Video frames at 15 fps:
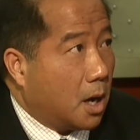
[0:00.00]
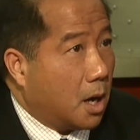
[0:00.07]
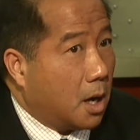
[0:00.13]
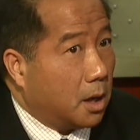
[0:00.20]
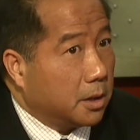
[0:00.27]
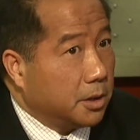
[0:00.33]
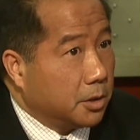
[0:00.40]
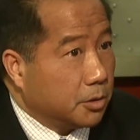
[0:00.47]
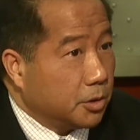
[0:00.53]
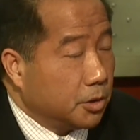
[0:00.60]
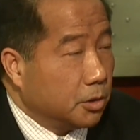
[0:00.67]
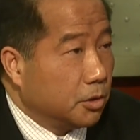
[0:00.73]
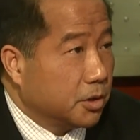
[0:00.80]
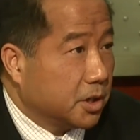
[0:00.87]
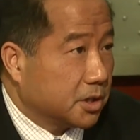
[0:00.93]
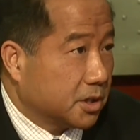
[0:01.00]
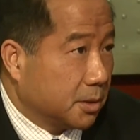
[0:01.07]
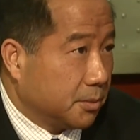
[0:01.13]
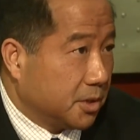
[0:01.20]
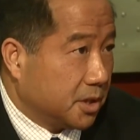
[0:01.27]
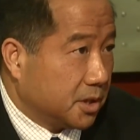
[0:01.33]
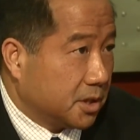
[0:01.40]
uh, you know, you look at
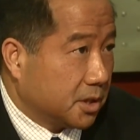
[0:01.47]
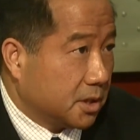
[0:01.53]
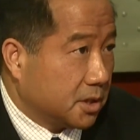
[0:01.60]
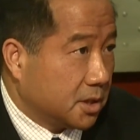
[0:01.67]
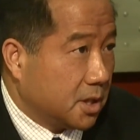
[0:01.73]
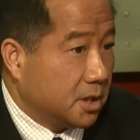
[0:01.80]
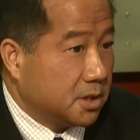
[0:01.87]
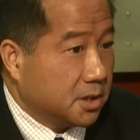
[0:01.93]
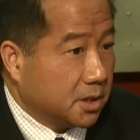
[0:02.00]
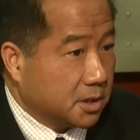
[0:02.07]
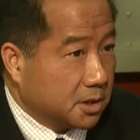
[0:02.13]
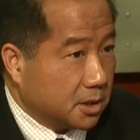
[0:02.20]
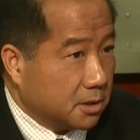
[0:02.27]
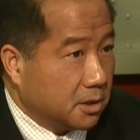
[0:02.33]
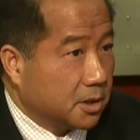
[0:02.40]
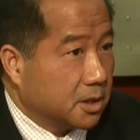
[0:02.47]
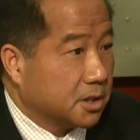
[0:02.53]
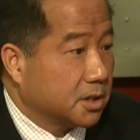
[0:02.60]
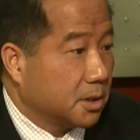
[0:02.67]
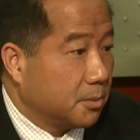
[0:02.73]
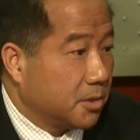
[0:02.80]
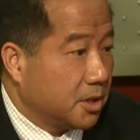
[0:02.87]
some of the statistics, you look at
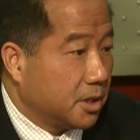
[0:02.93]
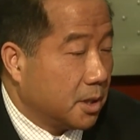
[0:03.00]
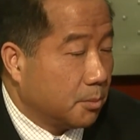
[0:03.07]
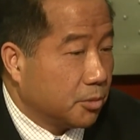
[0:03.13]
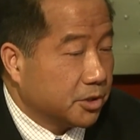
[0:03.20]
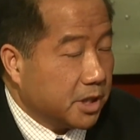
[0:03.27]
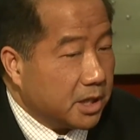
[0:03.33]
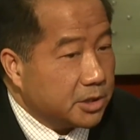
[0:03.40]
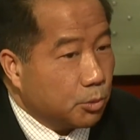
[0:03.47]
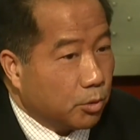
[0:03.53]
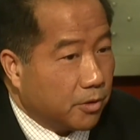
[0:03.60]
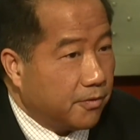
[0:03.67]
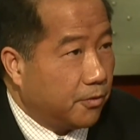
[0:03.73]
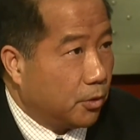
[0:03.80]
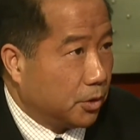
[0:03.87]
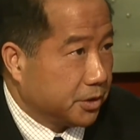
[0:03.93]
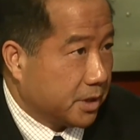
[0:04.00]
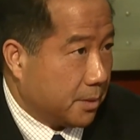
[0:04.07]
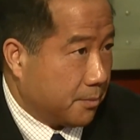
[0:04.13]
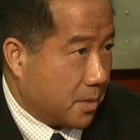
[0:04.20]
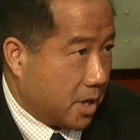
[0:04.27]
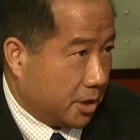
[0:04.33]
some of the numbers, that's where it falls
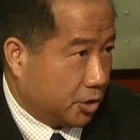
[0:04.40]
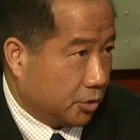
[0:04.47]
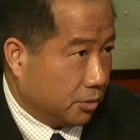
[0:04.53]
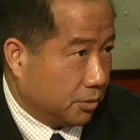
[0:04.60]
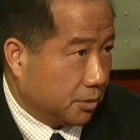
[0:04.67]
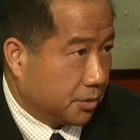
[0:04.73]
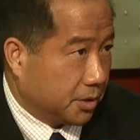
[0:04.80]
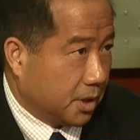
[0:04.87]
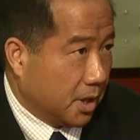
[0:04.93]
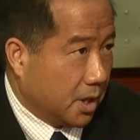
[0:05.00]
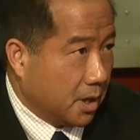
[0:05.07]
on my shoulders.